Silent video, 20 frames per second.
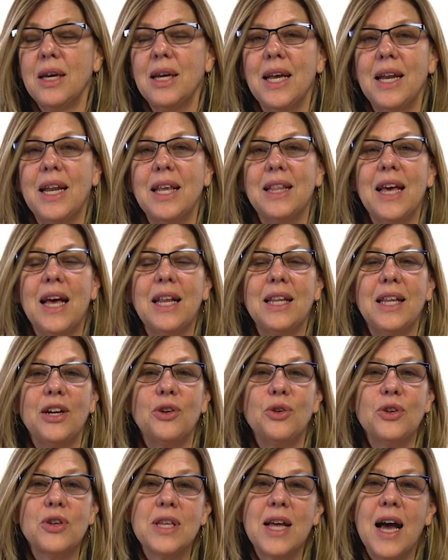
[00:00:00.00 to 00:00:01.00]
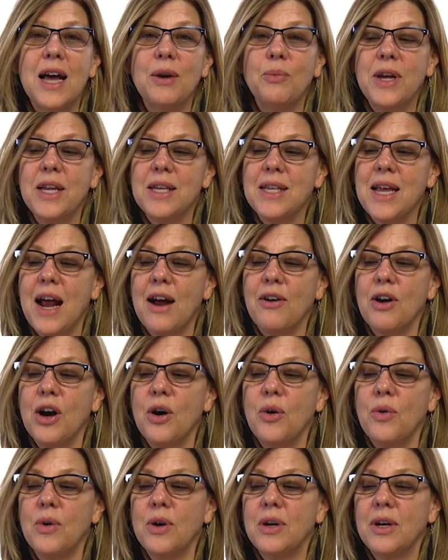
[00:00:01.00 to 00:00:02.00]
getting that little sideways
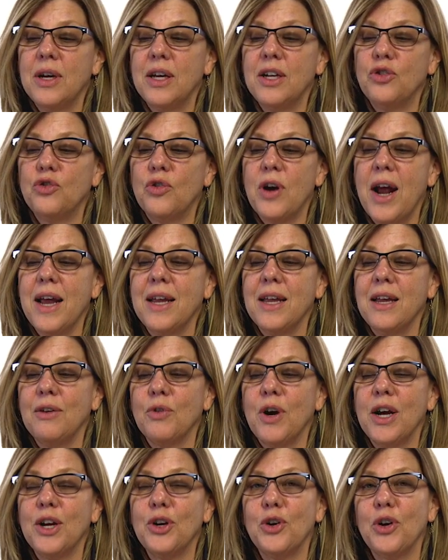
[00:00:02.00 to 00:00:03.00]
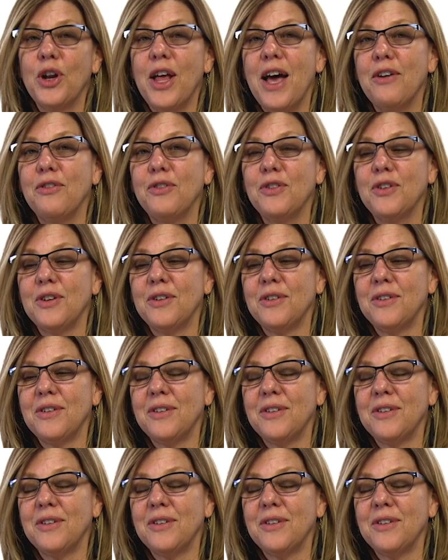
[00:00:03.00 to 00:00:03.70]
arrow and dragging right or left.